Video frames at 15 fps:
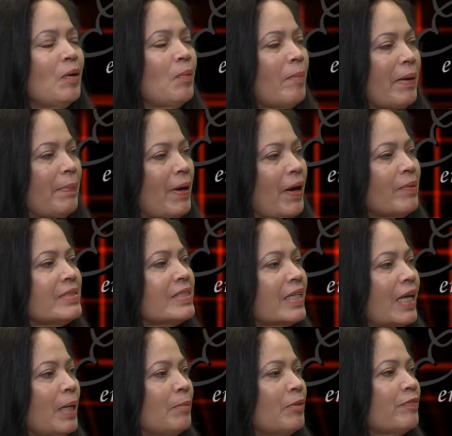My parents
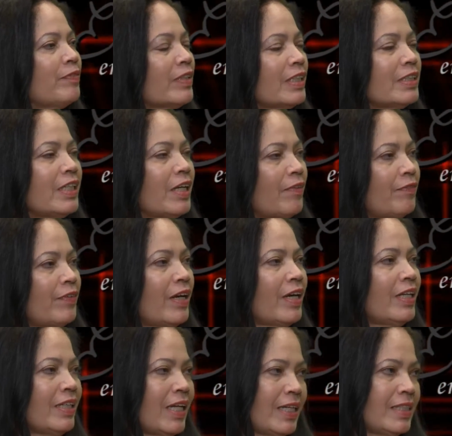came to Philadelphia
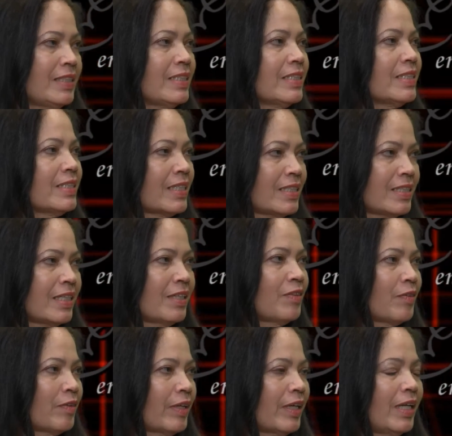in
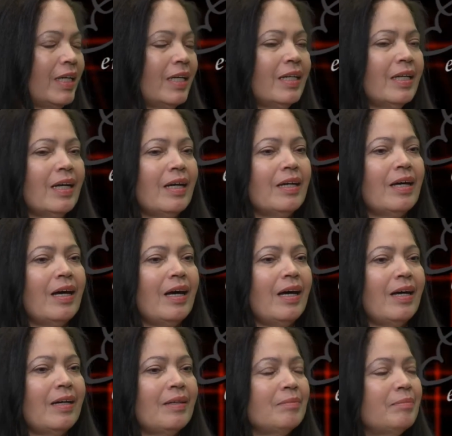1963.
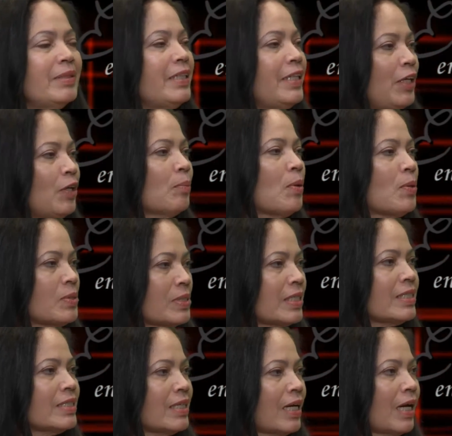I've been here most of
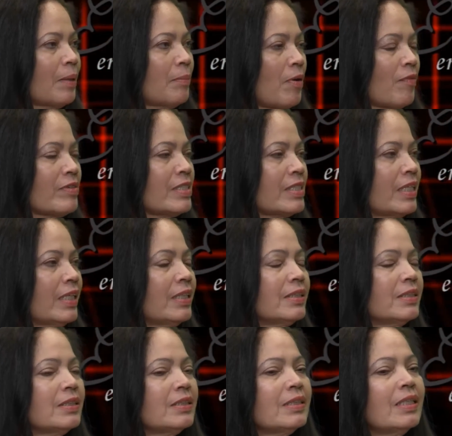the time ever
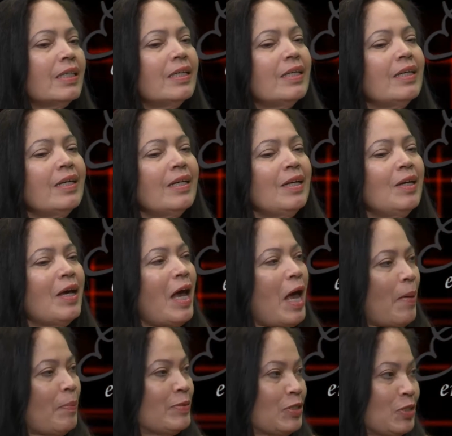since.
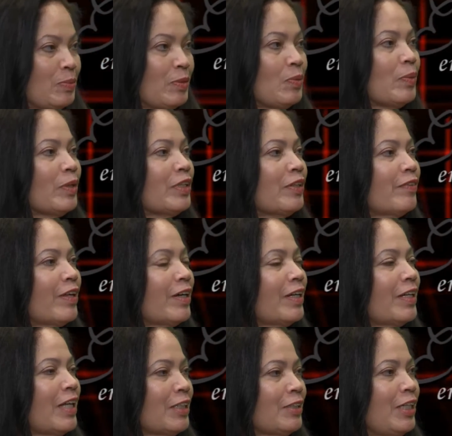Happened to be one of the
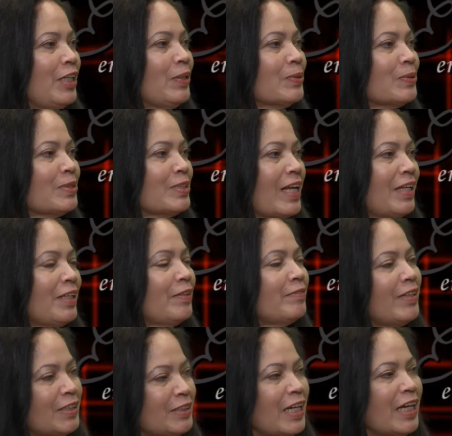Latinos that
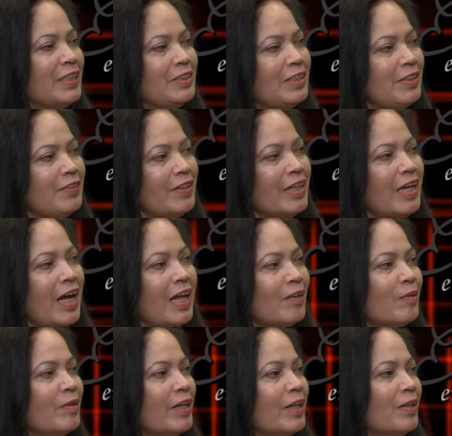lived on 19th and
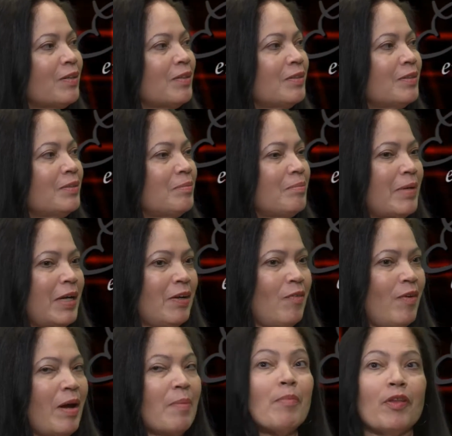Calo Hill. My
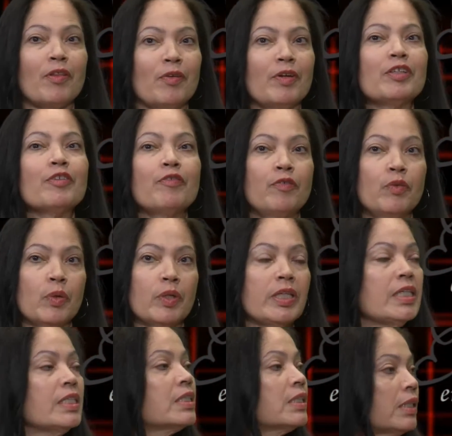grandmother in the
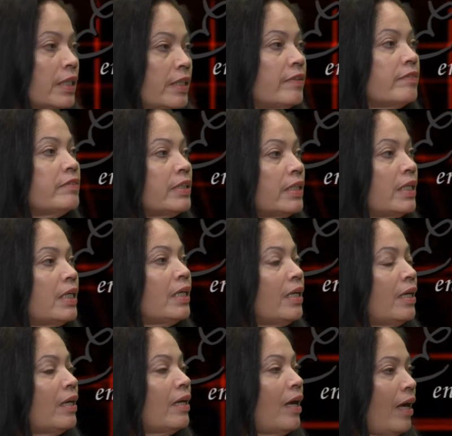40s lived
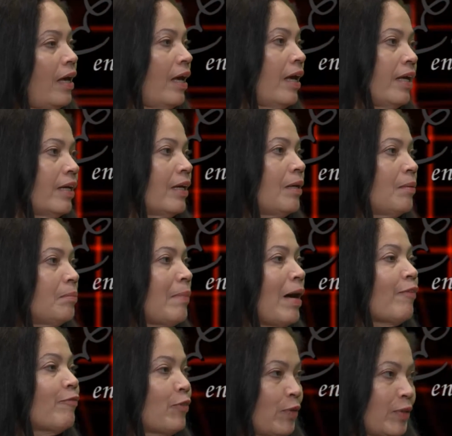at
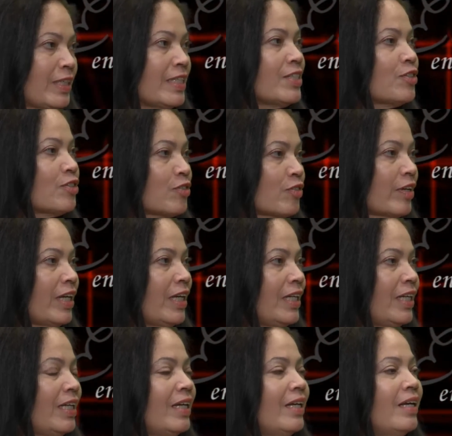Mount Vernon Street,